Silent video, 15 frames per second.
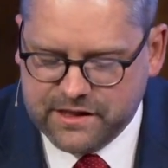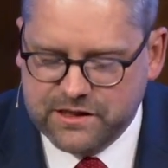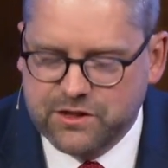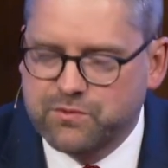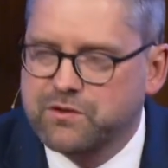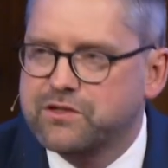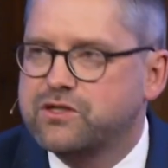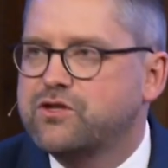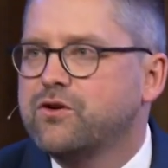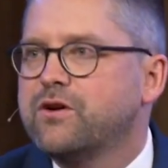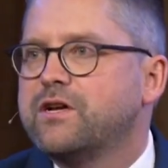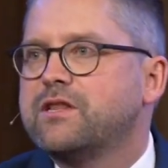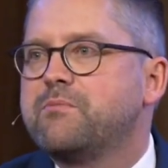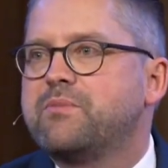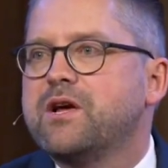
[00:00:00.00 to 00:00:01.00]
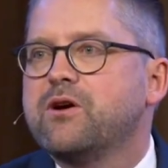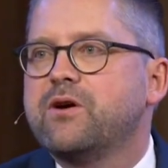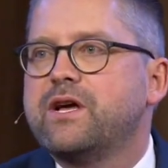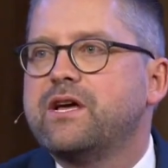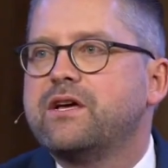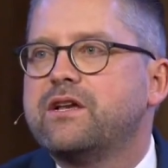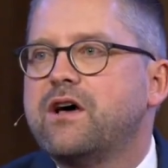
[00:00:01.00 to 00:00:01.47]
This was during the
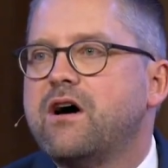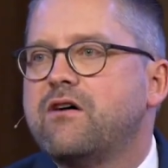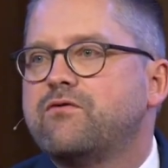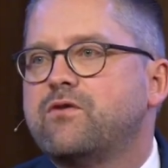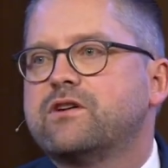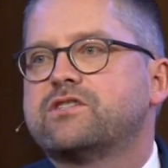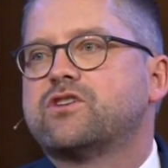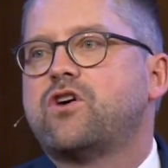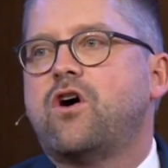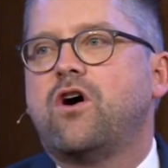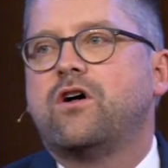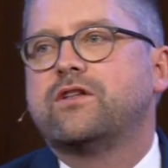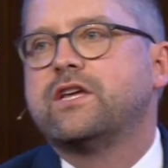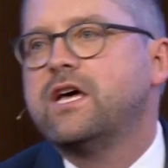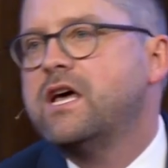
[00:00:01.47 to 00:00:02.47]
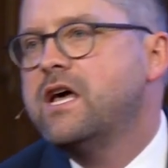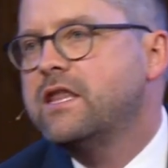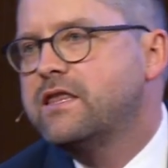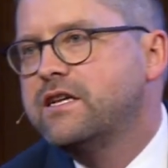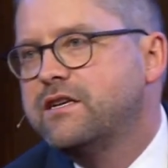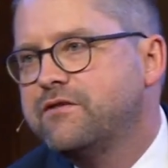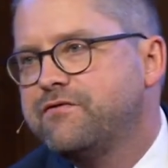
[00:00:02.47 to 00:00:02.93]
period of what's called
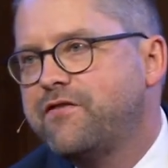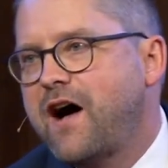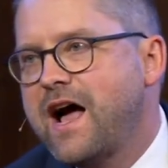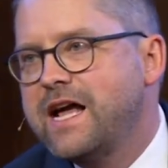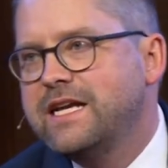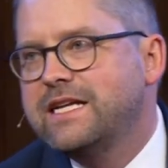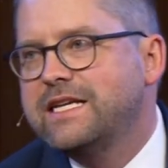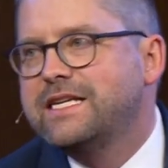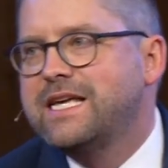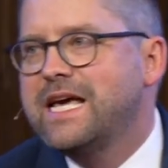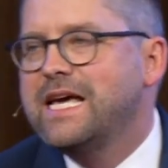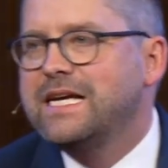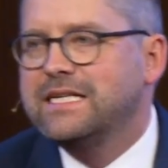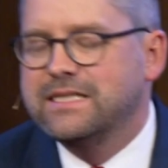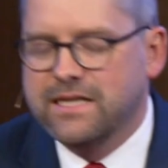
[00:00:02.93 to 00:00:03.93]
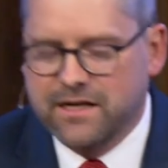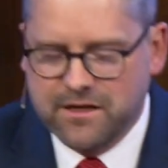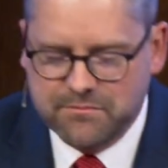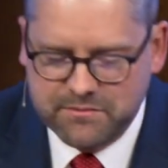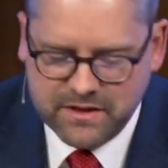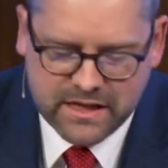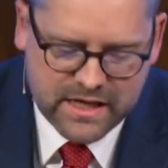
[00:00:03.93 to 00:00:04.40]
the divided
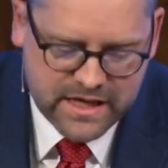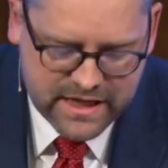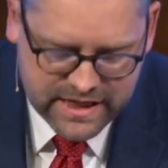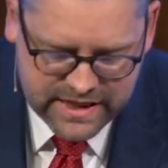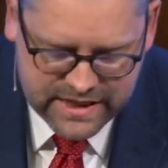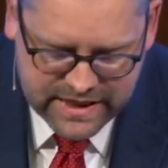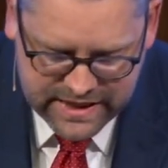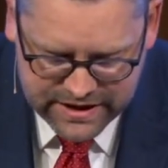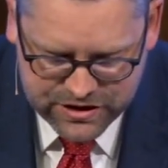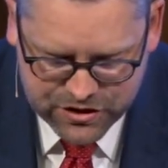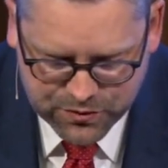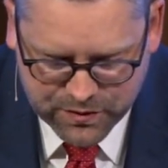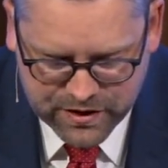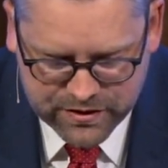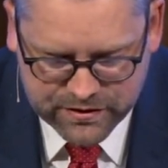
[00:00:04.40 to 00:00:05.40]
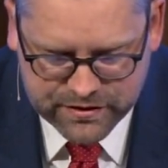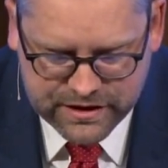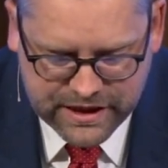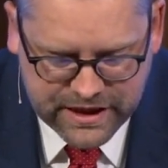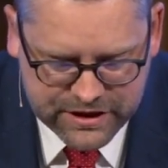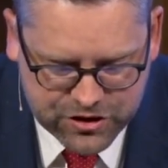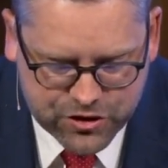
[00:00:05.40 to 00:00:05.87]
kingdom in Israel's
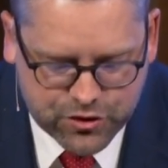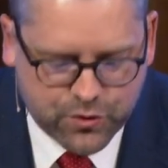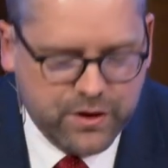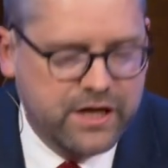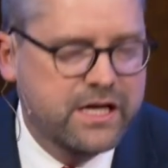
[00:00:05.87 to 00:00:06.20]
history.